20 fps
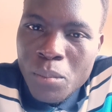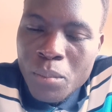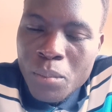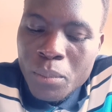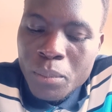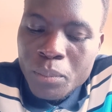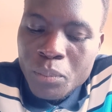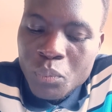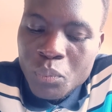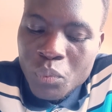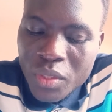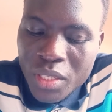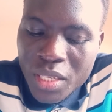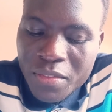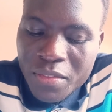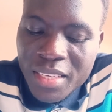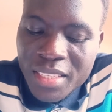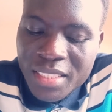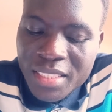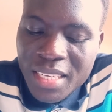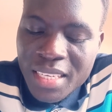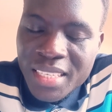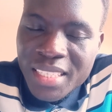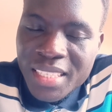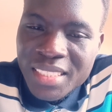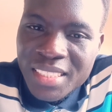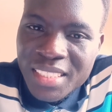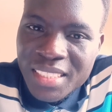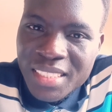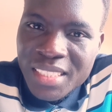if there's an
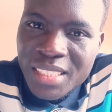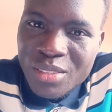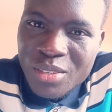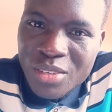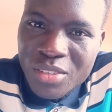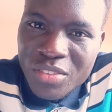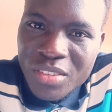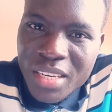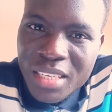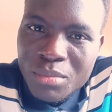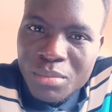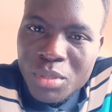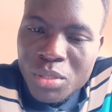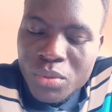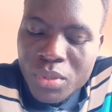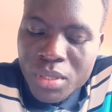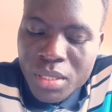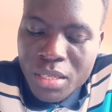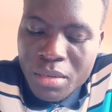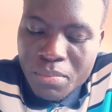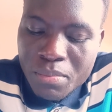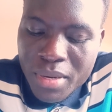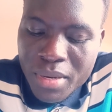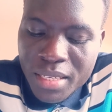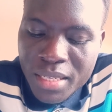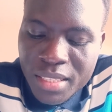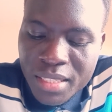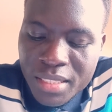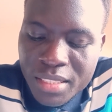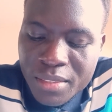existing contract between the parties,
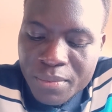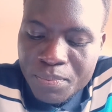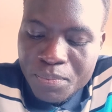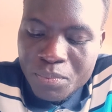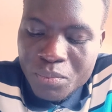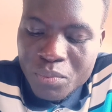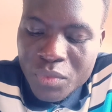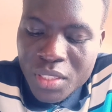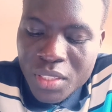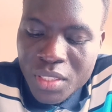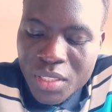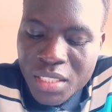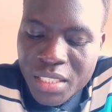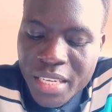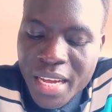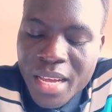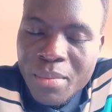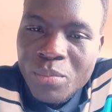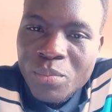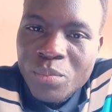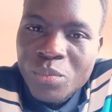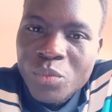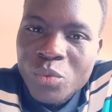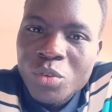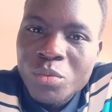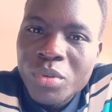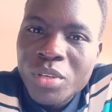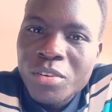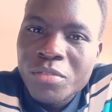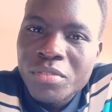time will be
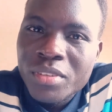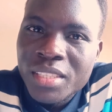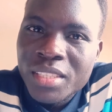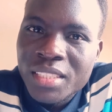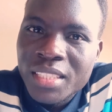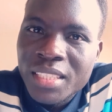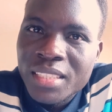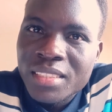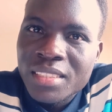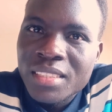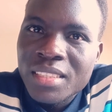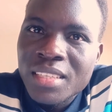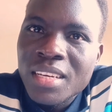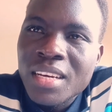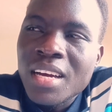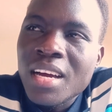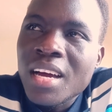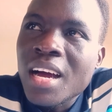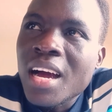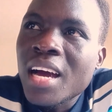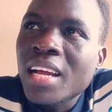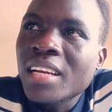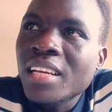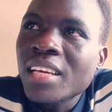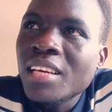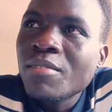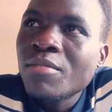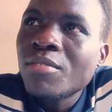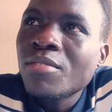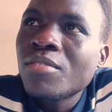of essence. And if
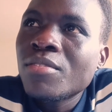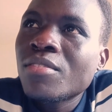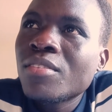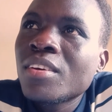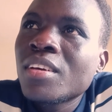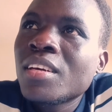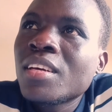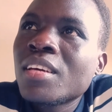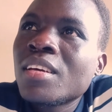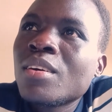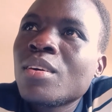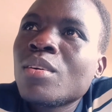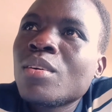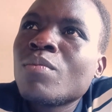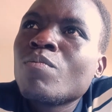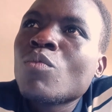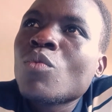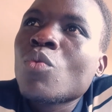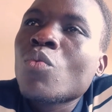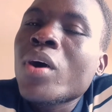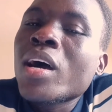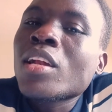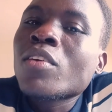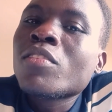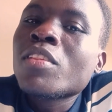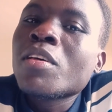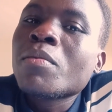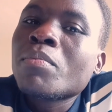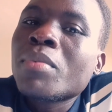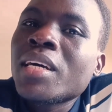one of the
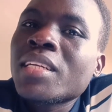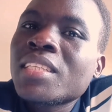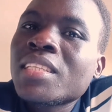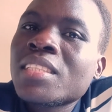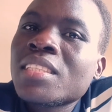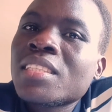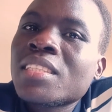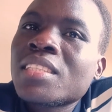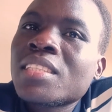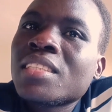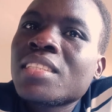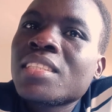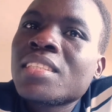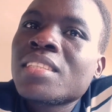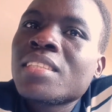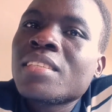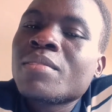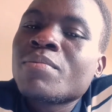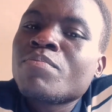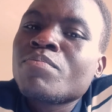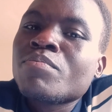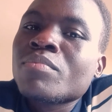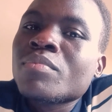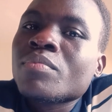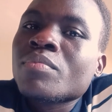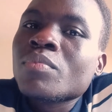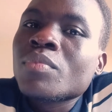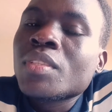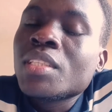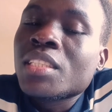parties
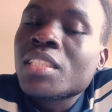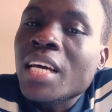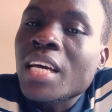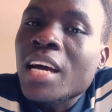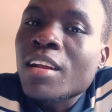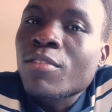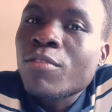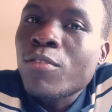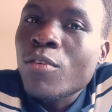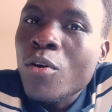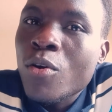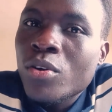is at fault,